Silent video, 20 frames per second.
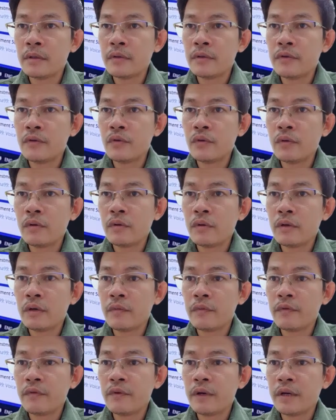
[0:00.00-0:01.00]
QR code
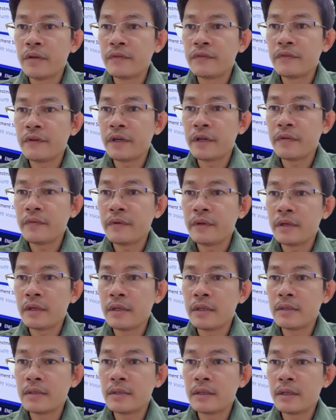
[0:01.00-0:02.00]
of the Wi-Fi
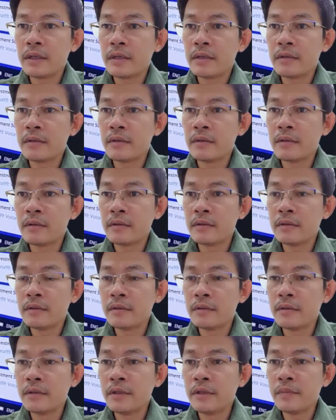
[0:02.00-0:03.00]
and select
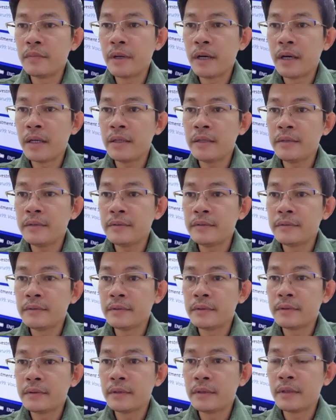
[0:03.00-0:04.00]
on nearby,
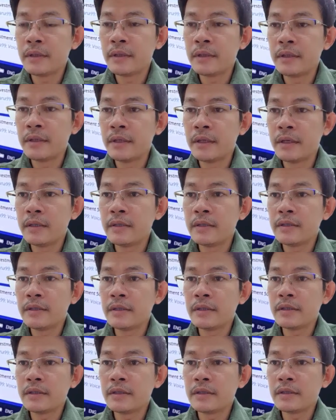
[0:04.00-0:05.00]
and then
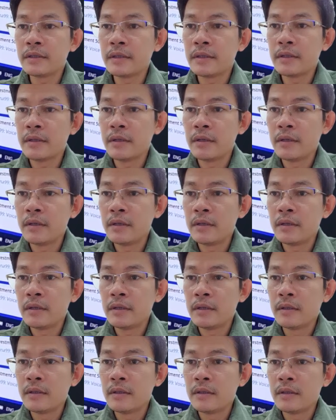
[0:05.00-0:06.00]
just
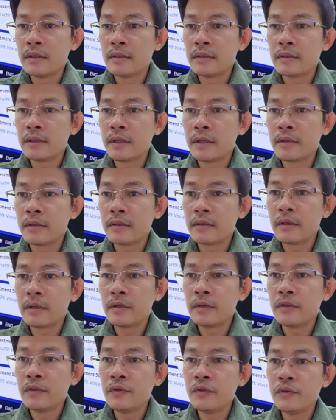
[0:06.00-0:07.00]
select on
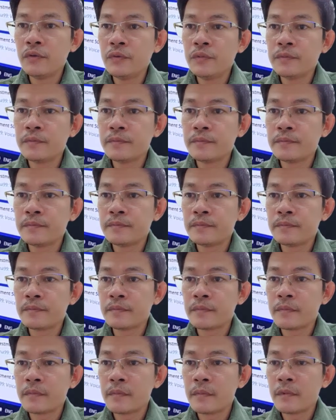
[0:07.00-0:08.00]
continue,
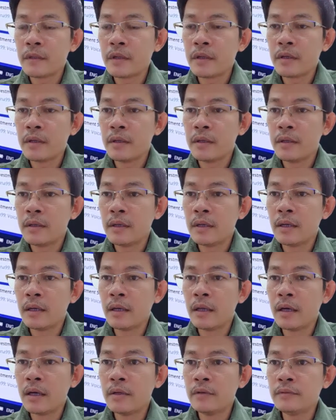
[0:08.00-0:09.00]

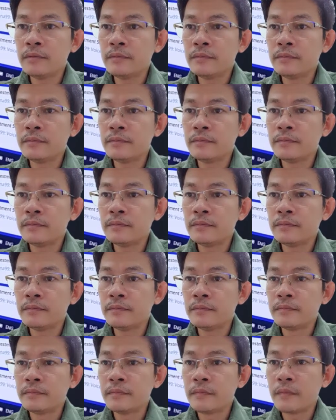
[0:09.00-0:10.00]
allow,
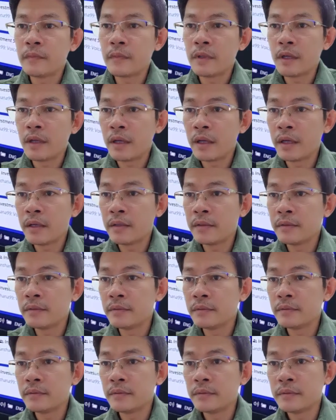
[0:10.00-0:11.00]

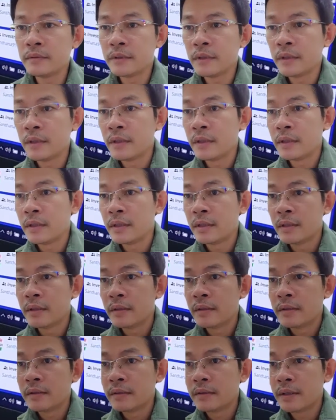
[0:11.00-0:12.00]
and
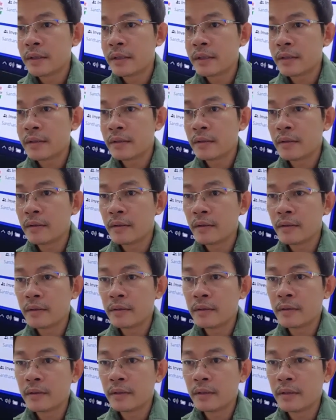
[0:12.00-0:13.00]
select
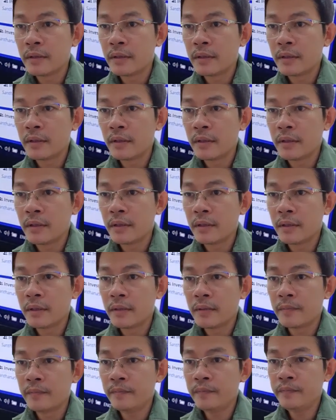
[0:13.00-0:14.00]
on
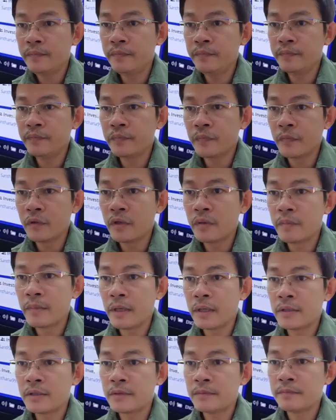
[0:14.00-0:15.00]
on the
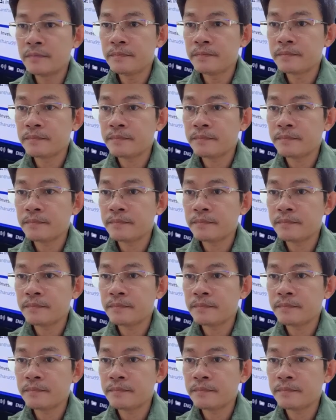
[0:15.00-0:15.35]
button,